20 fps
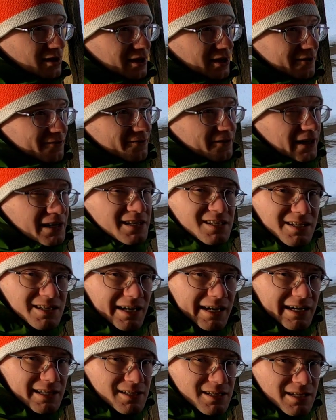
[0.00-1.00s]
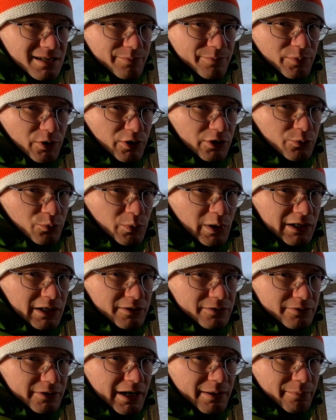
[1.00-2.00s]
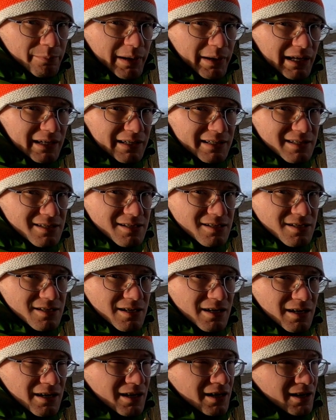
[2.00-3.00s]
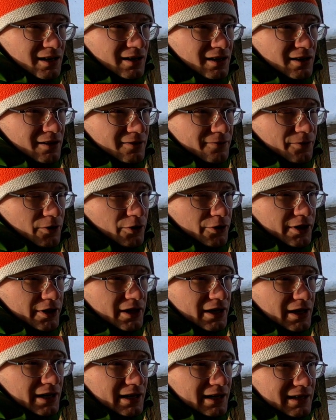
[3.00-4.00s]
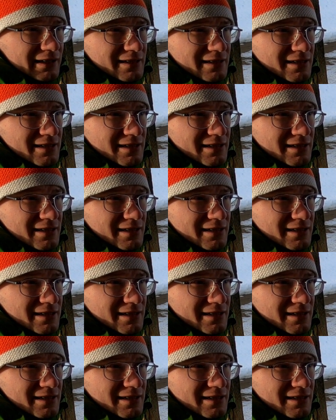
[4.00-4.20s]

FX 18.1 grain pellets for the uh,